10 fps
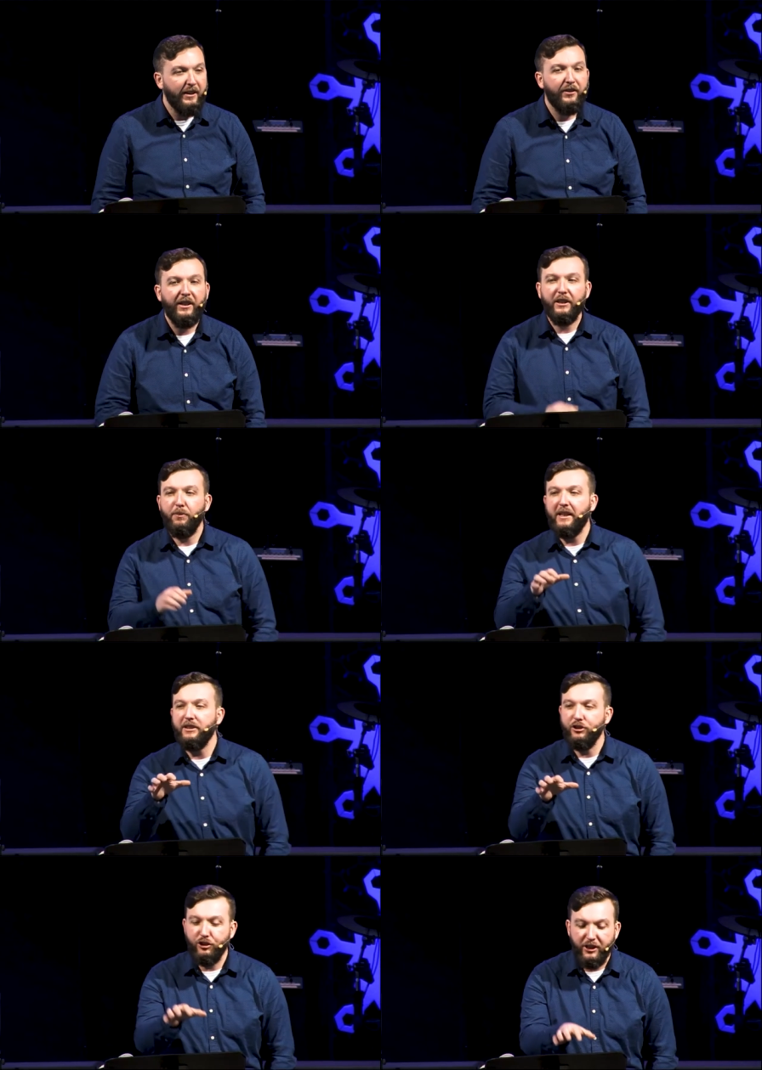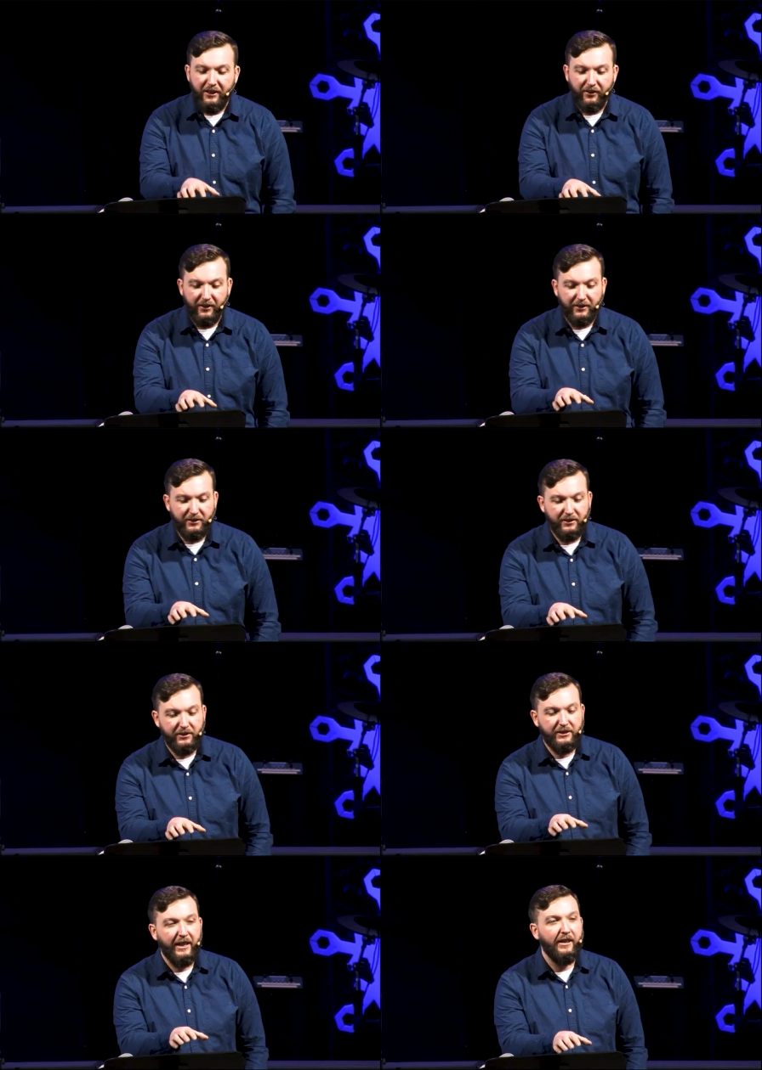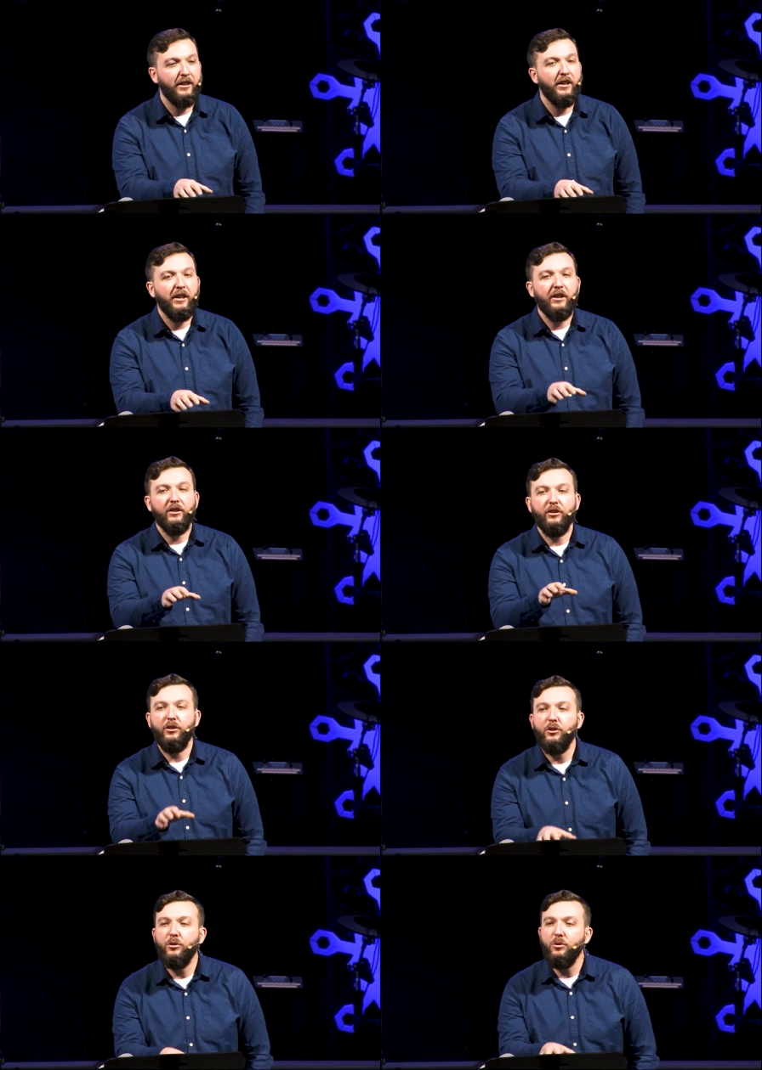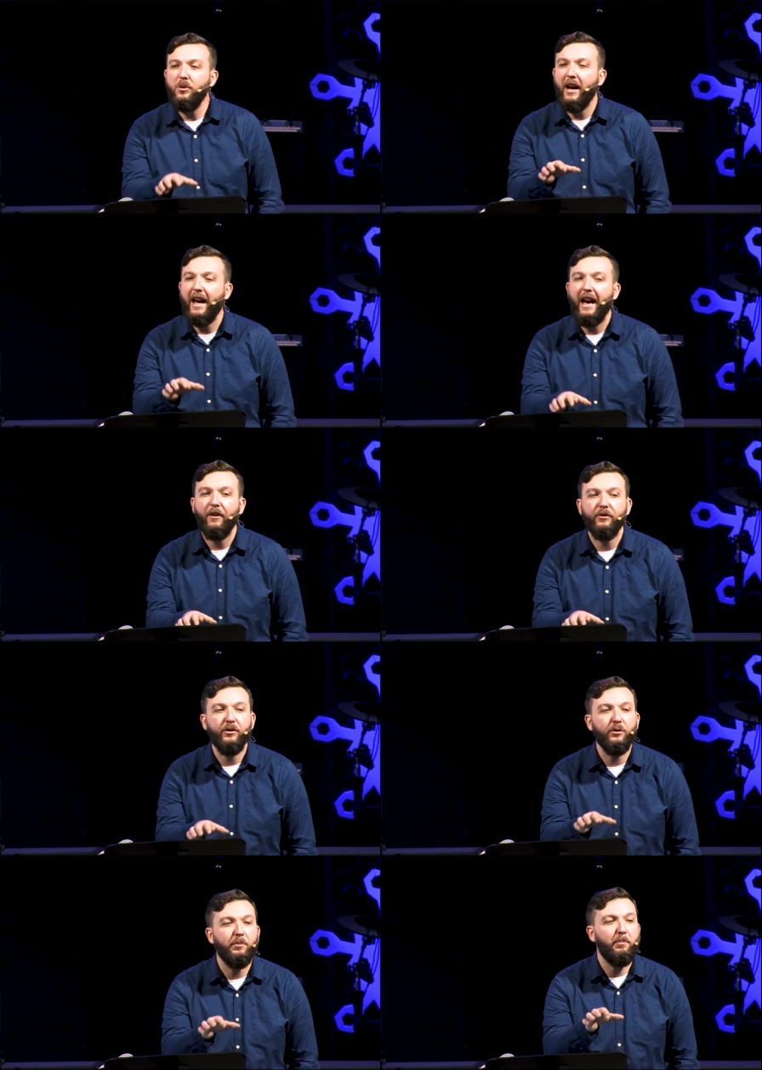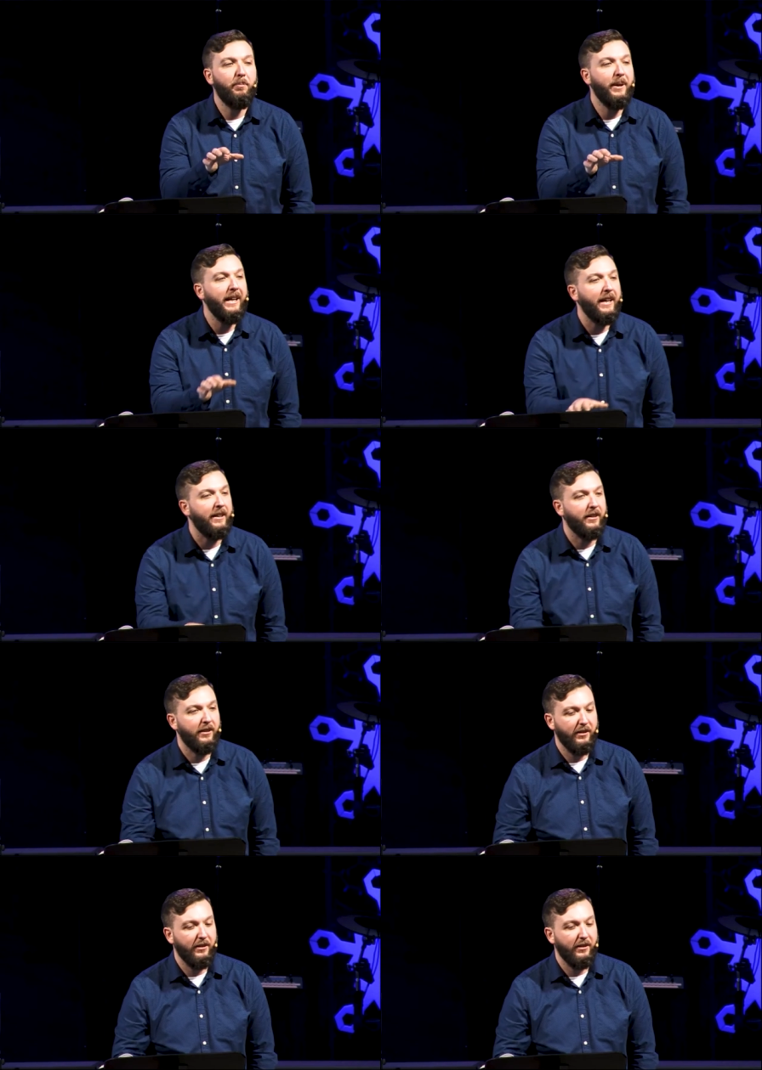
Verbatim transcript: You see, it's because Jesus said, You have to pick